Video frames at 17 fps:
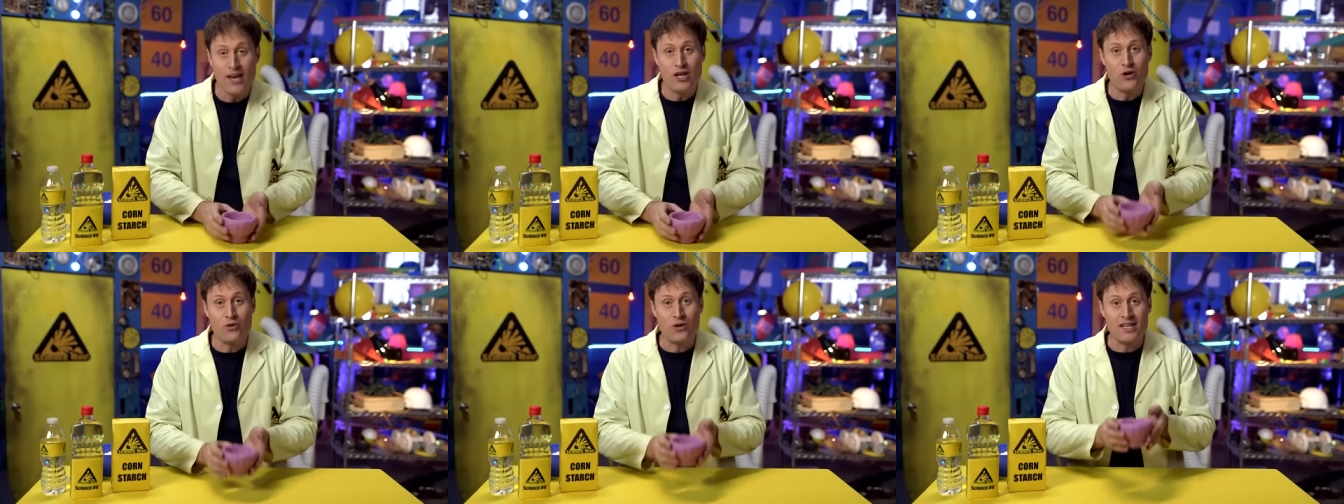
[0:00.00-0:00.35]

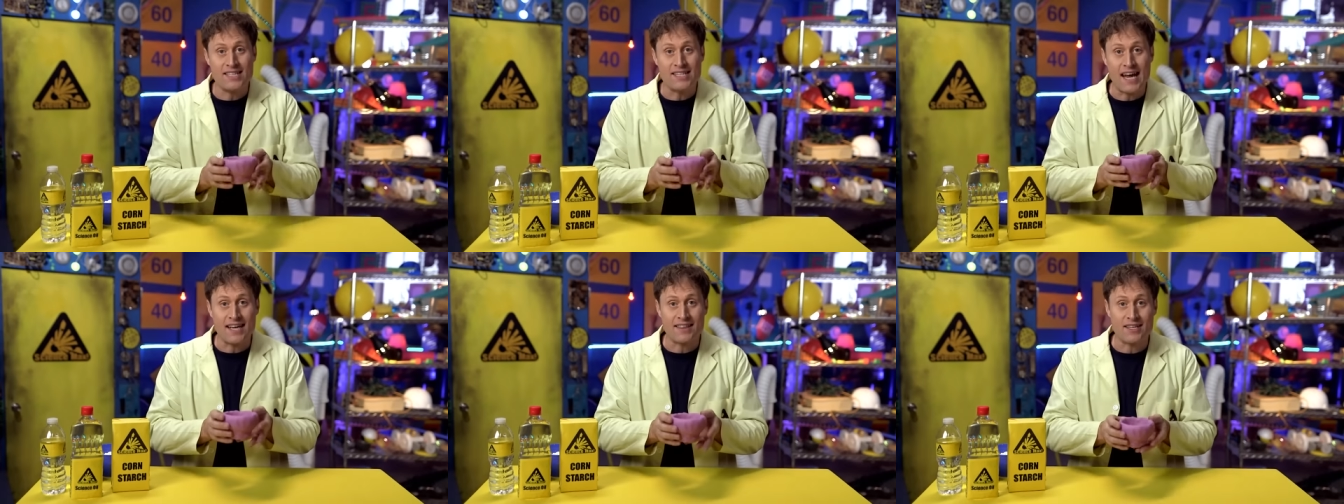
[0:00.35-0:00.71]
you can
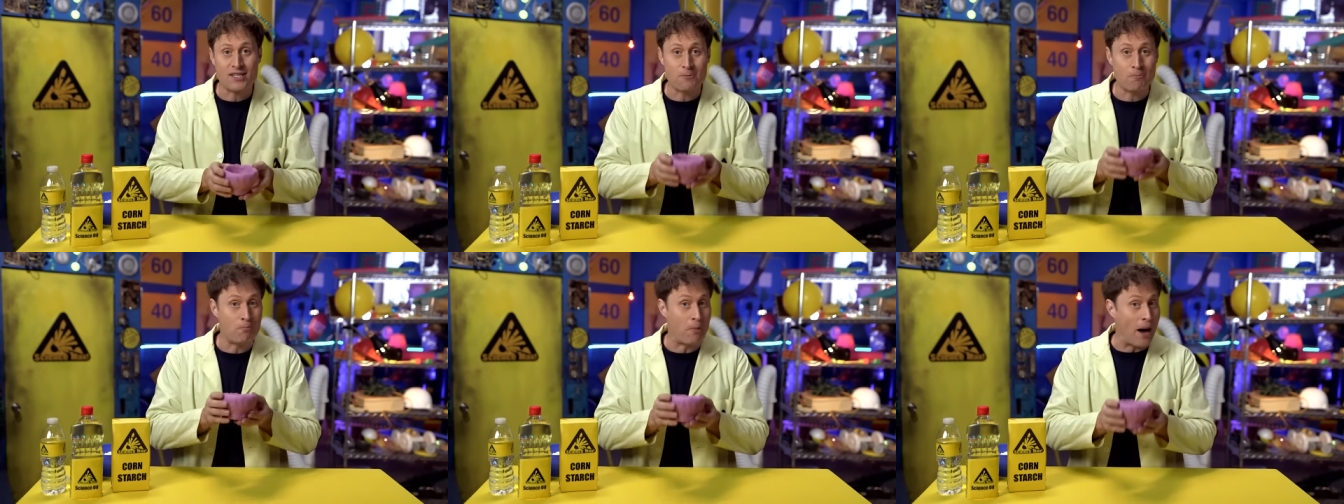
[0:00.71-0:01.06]
take
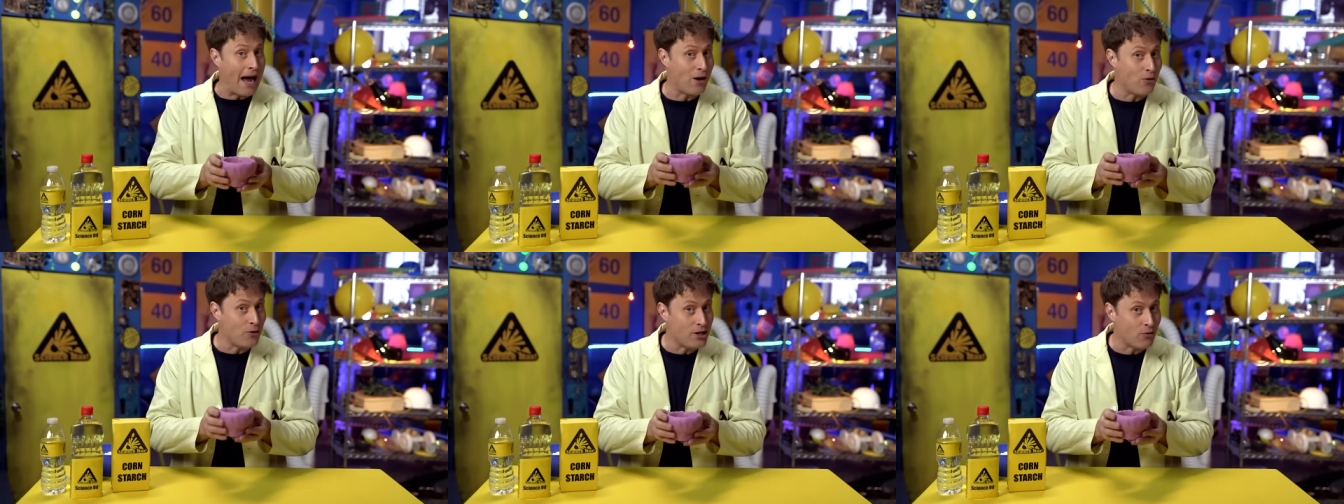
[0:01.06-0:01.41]
this
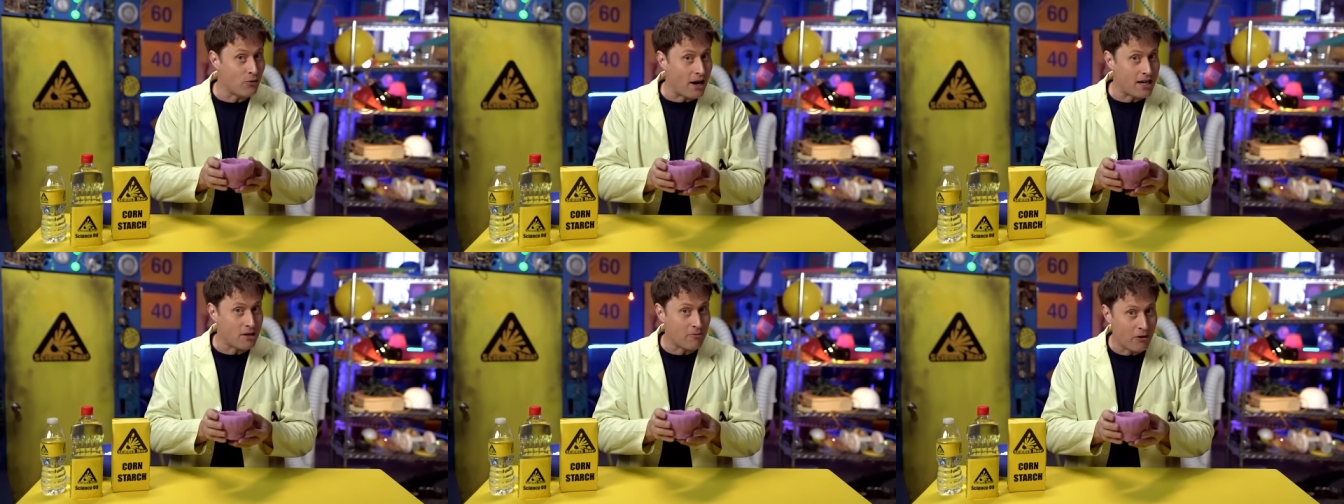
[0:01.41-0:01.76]

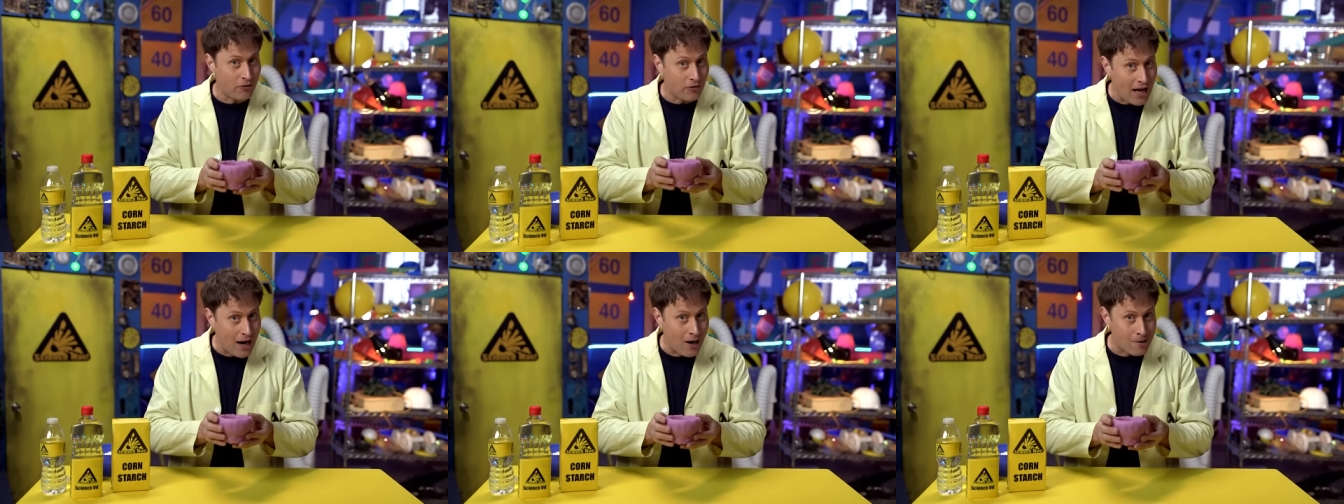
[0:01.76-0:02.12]
biodegradable
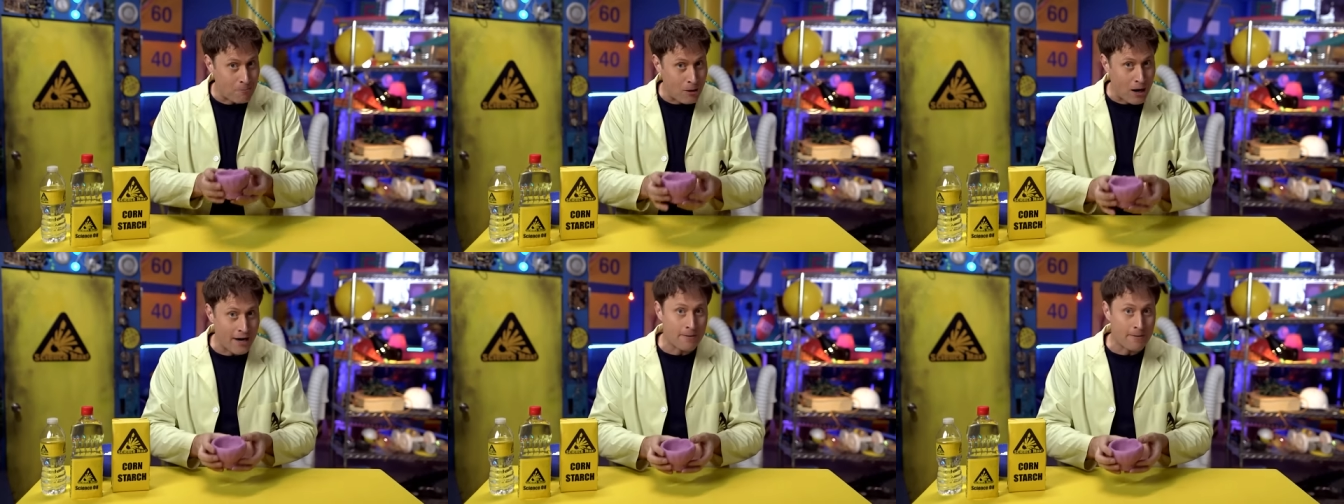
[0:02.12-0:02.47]
flower
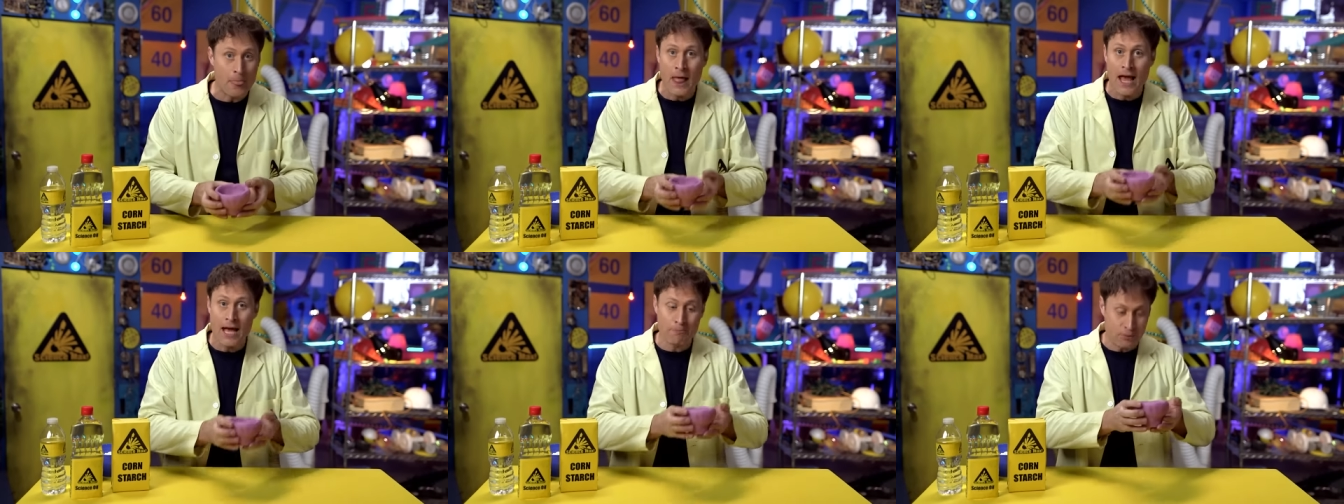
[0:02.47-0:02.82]
pot
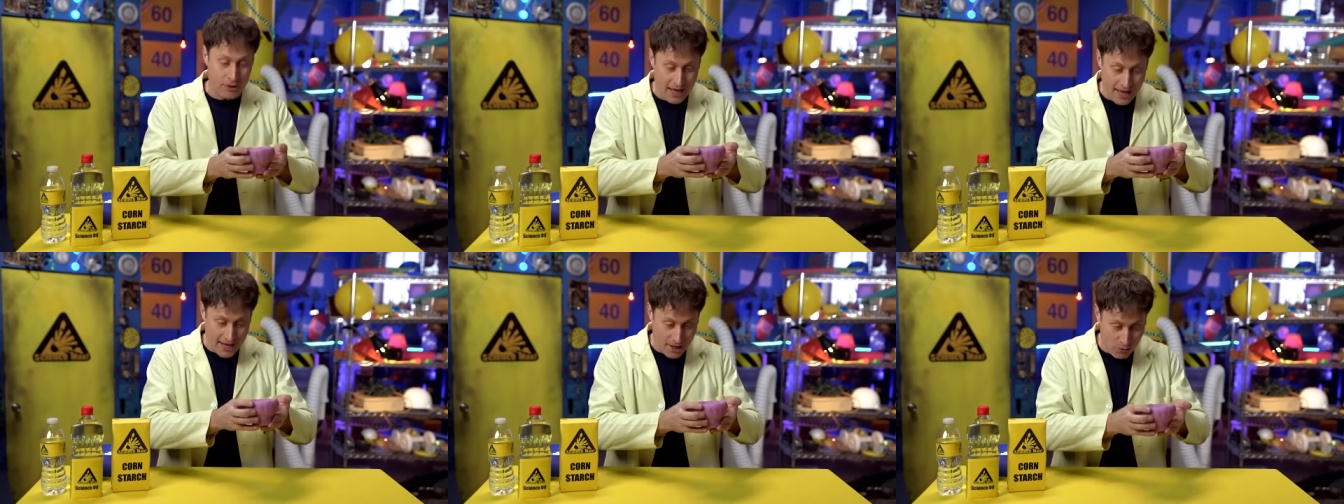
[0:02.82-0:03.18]
and
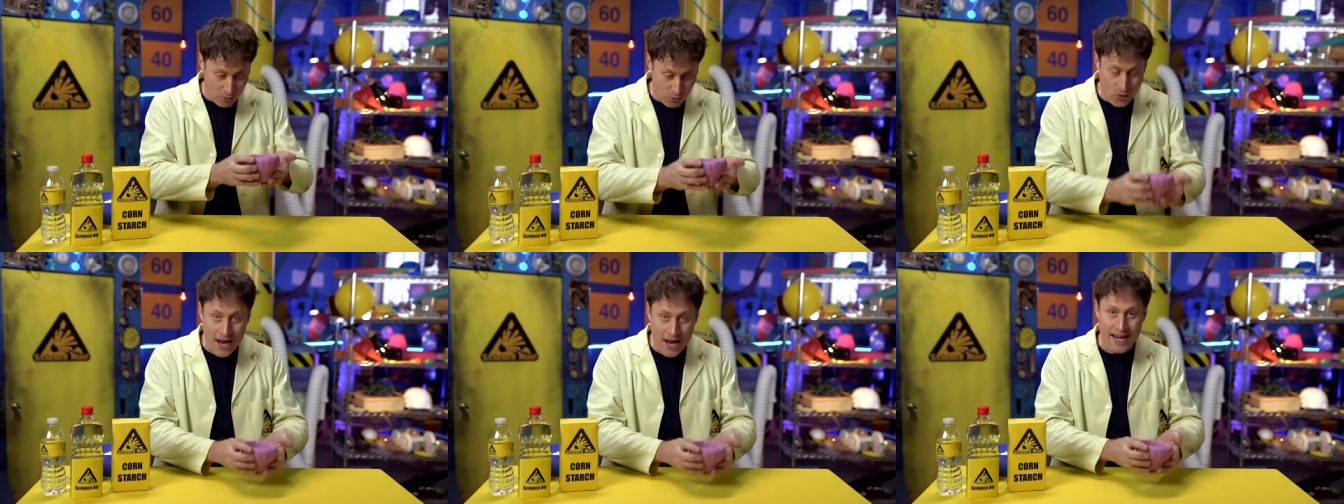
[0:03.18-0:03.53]
plant it
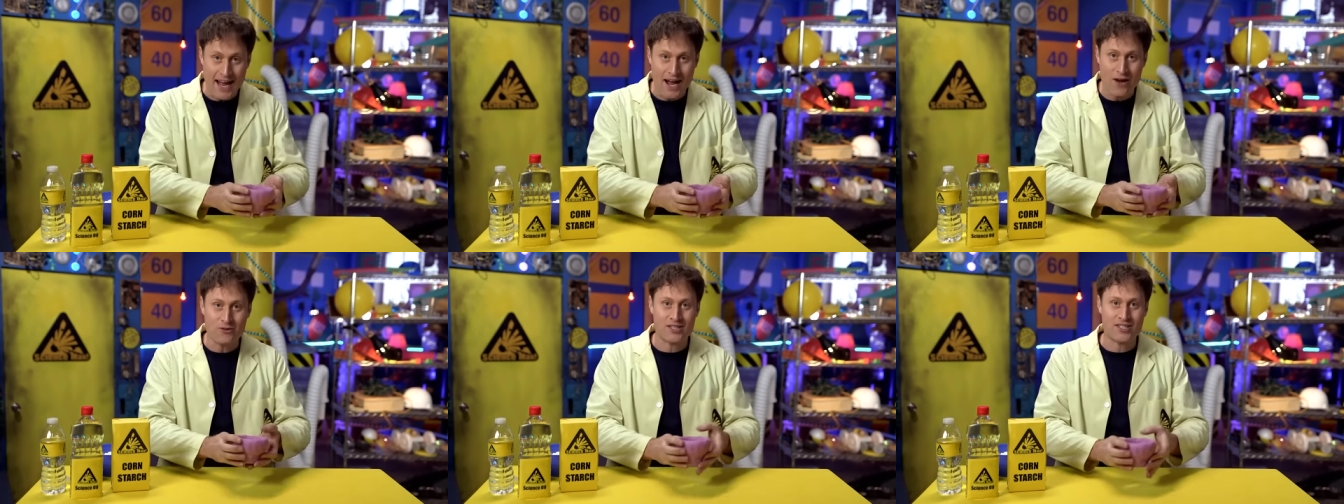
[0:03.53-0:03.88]
right
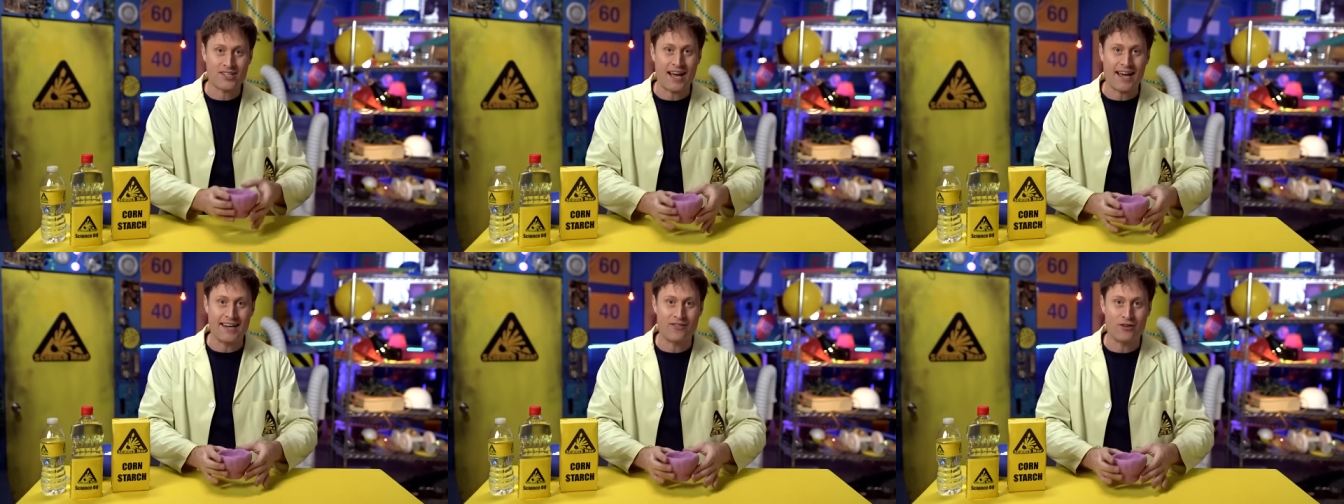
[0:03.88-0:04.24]

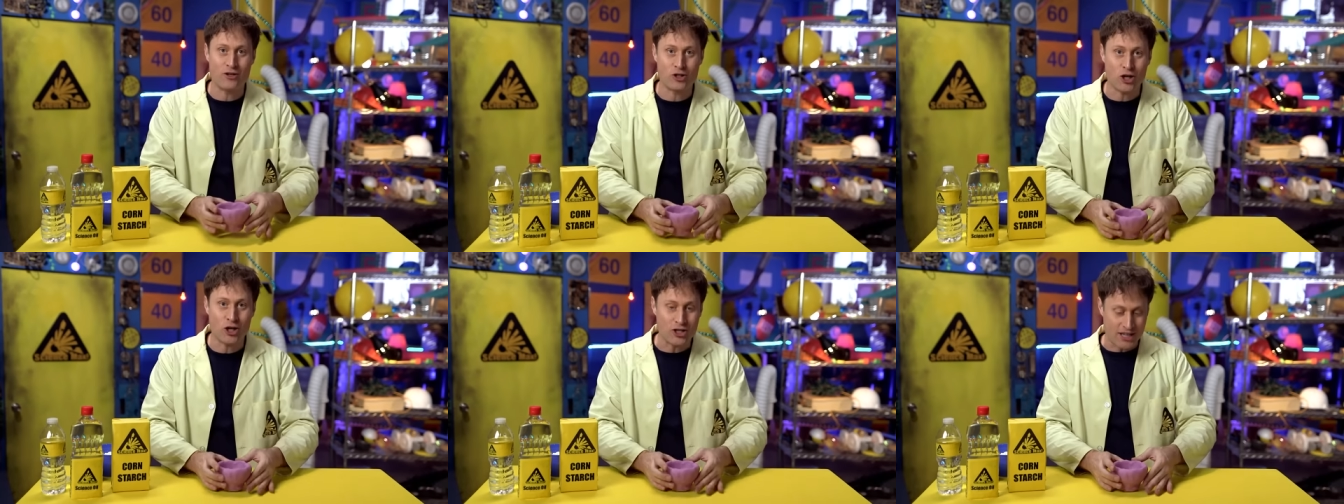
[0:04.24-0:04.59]
outside in the
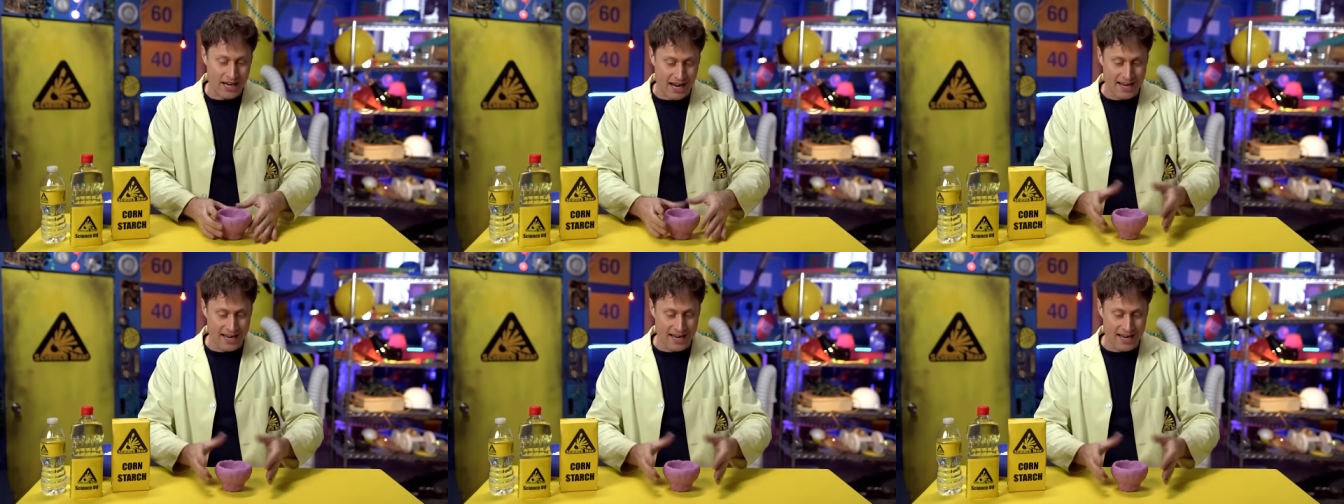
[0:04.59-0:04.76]
dirt,